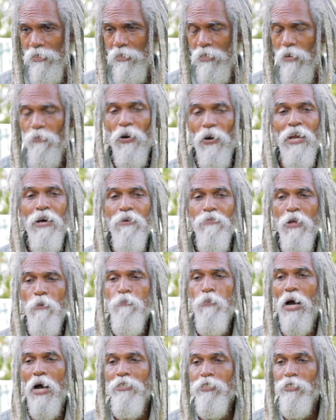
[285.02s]
Enough of them
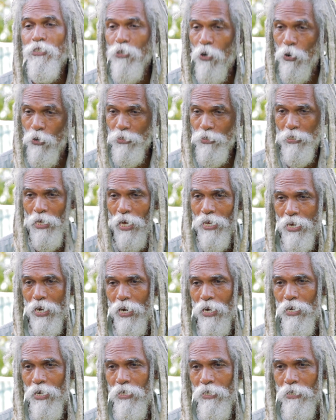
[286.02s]
depend on drugs.
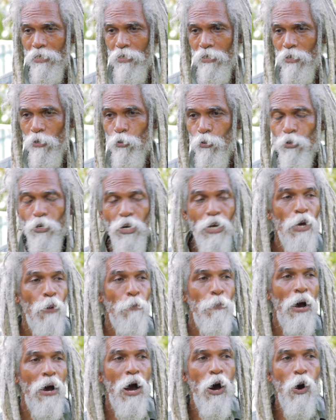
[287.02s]
Who know
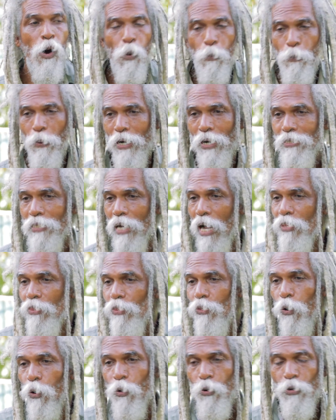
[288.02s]
depend on uppers and
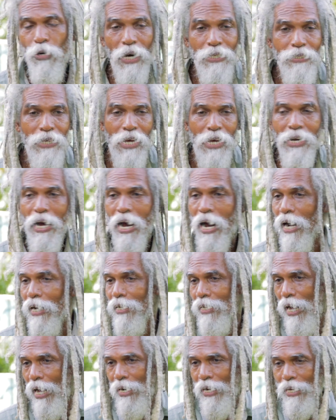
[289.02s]
downers and all
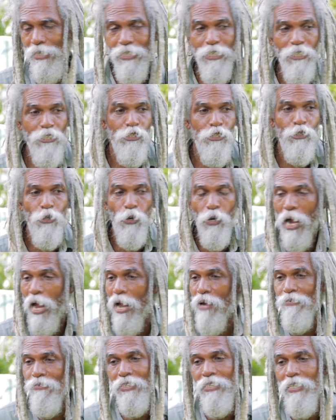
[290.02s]
kind of things. Sugar,
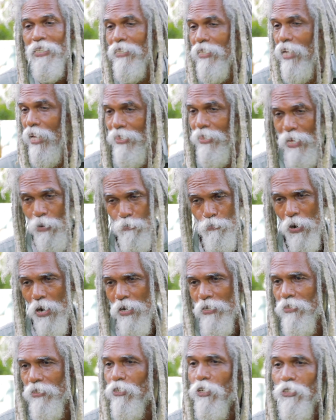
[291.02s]
everything then
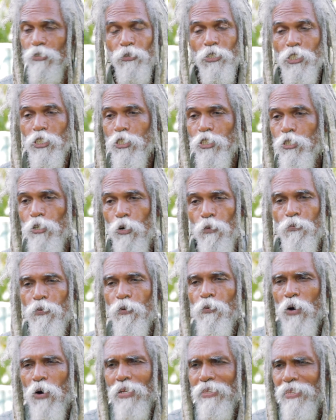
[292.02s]
depend. Just to stay up
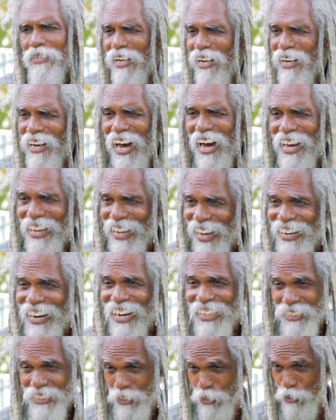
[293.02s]
for what? Tell I an
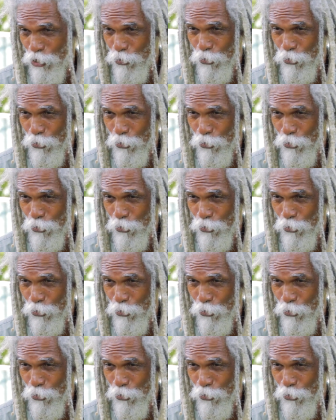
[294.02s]
answer